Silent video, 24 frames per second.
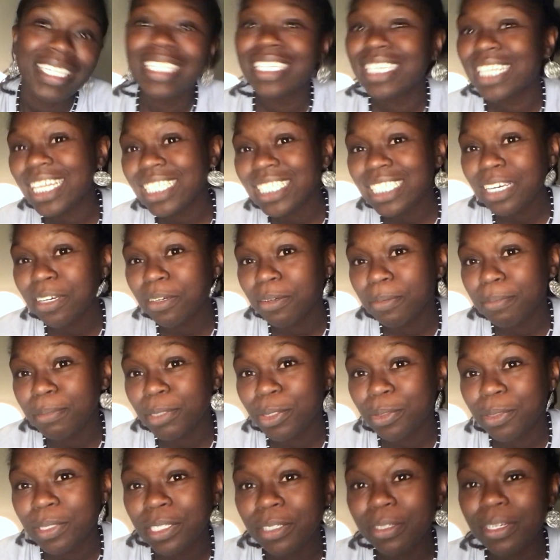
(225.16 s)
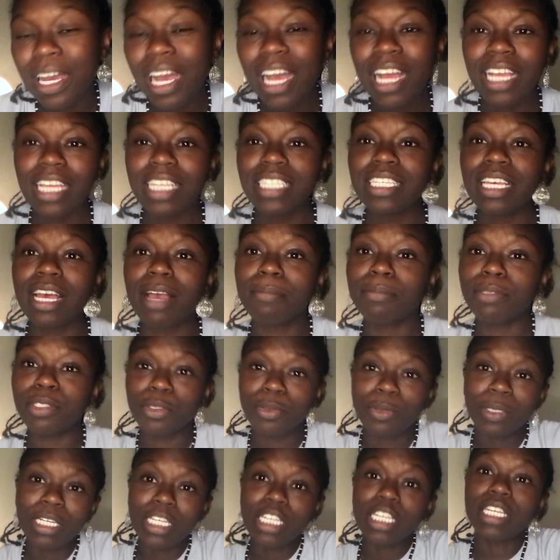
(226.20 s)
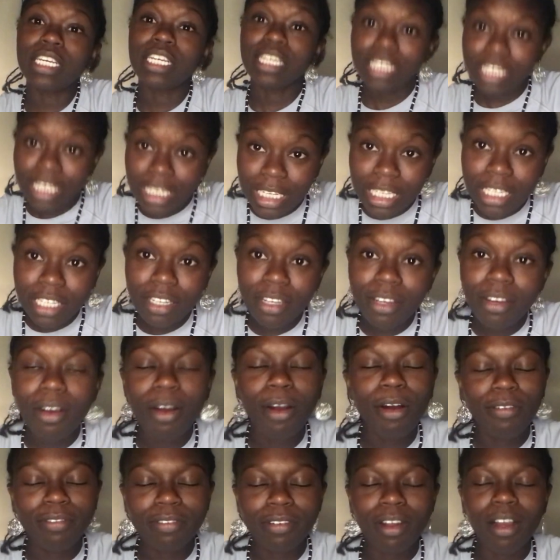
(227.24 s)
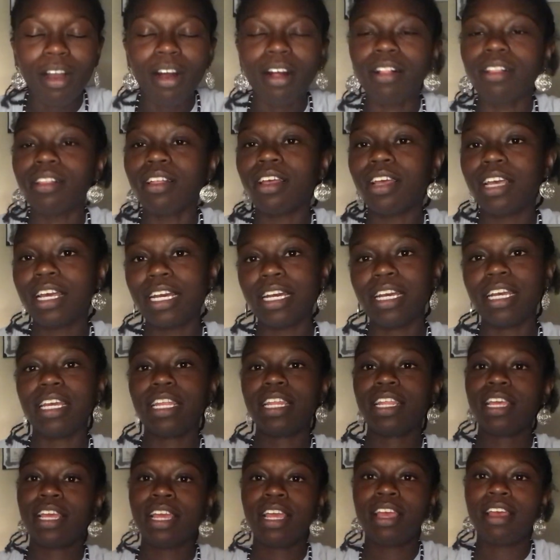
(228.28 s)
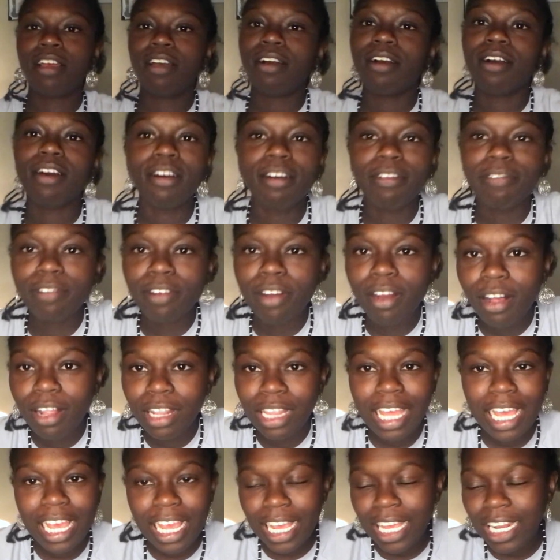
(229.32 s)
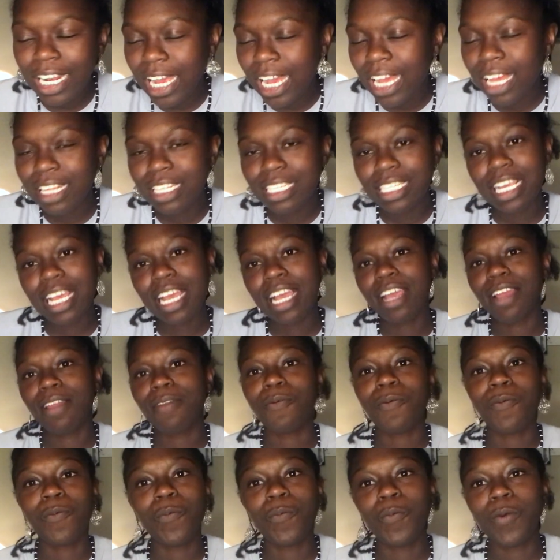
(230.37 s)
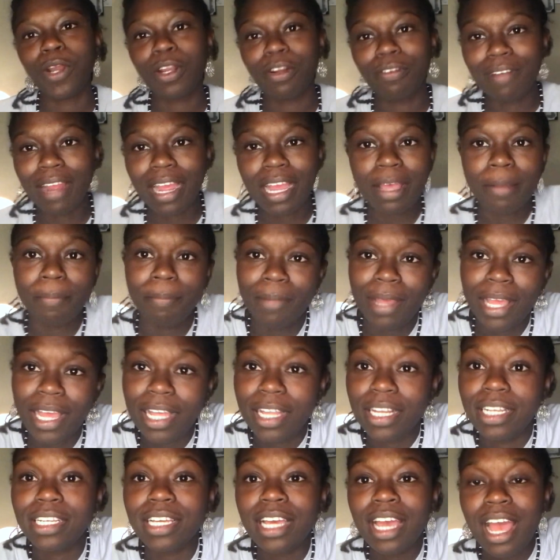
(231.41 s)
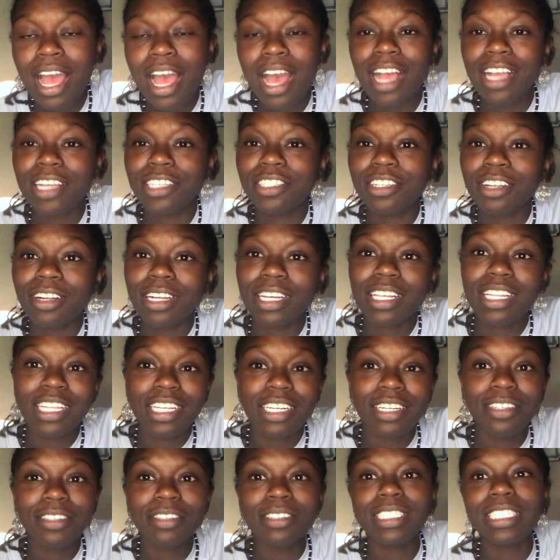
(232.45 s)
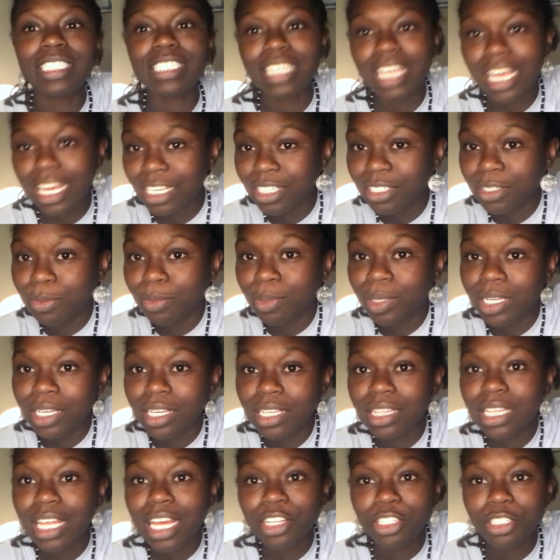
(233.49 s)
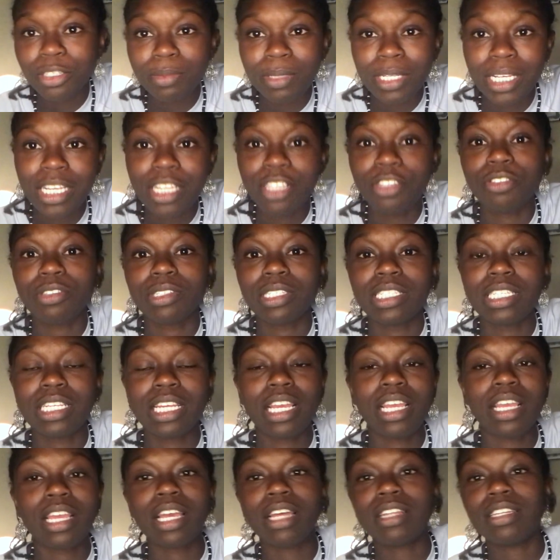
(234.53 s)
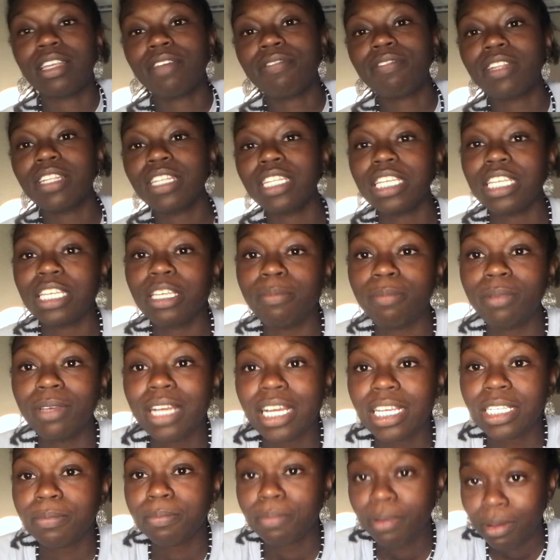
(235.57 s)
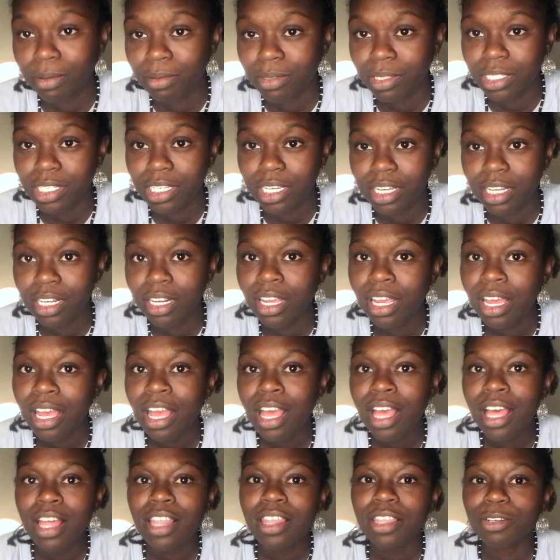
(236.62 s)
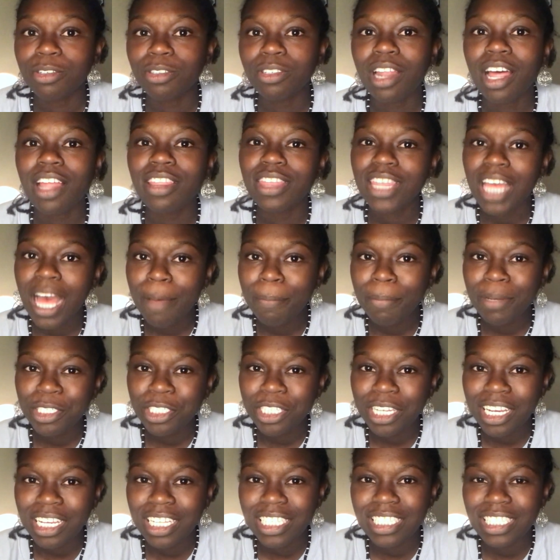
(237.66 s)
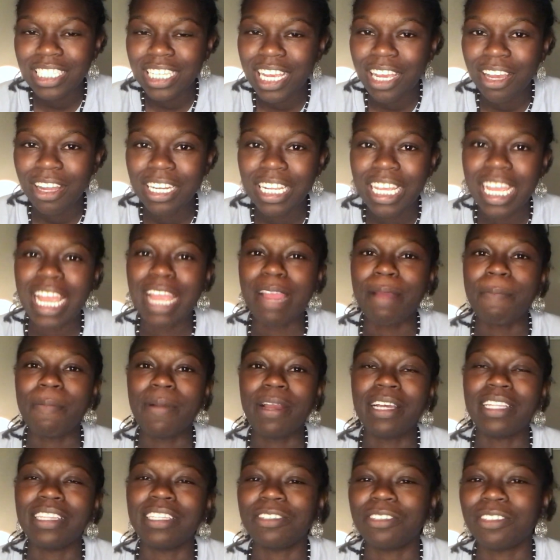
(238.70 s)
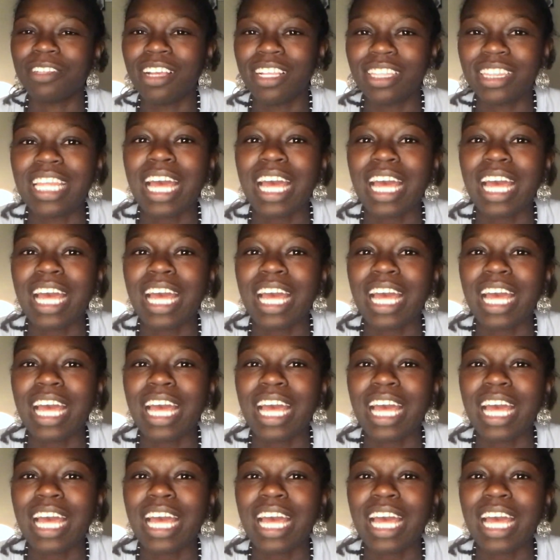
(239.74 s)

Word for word: that's how I'm doing, you guys. I'm doing good. Overall, good. Overall, eight out of ten, would recommend. I start clinicals next week. That should be interesting. I'll definitely keep you guys posted. There's not that much I can say on camera, and there's not